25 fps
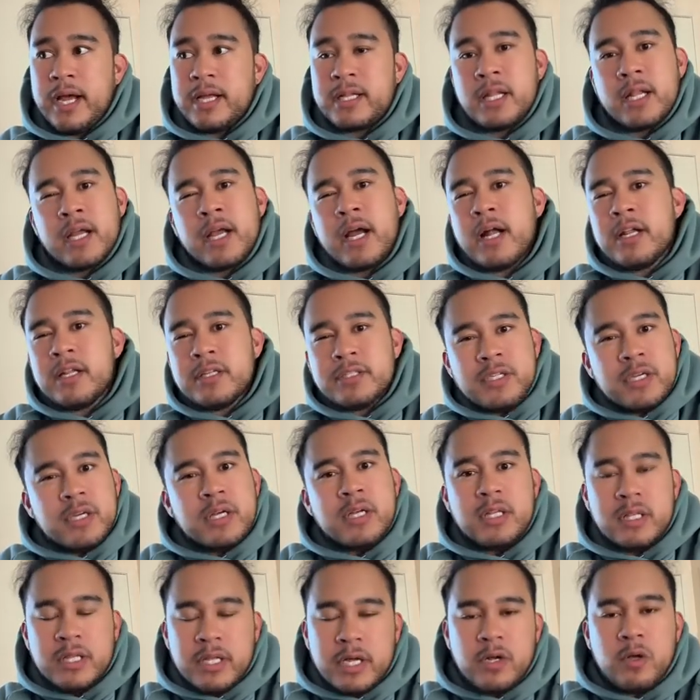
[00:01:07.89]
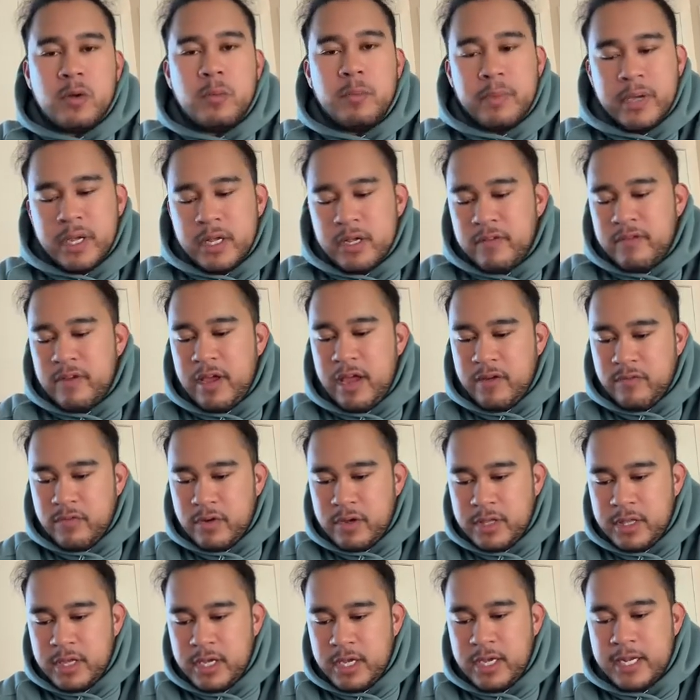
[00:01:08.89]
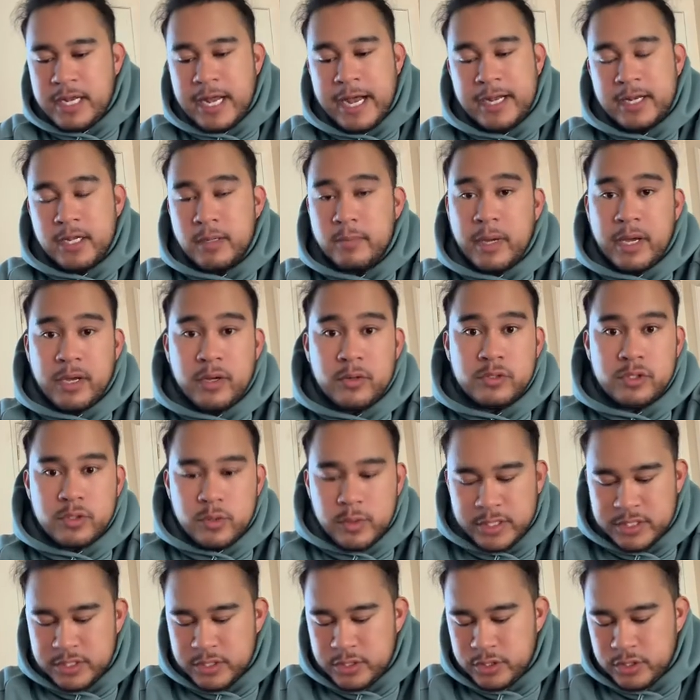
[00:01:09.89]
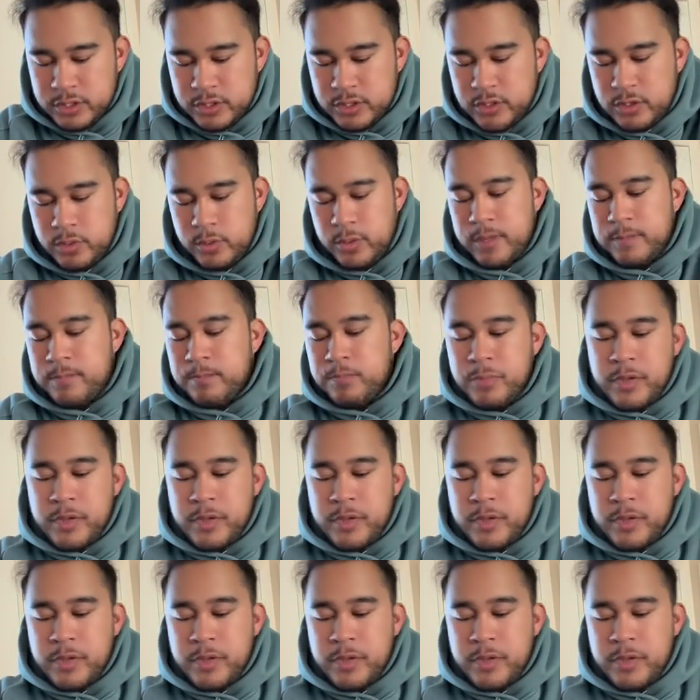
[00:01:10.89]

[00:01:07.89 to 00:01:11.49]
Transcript: and I kind of took a little bit of everything and added my own twists to it.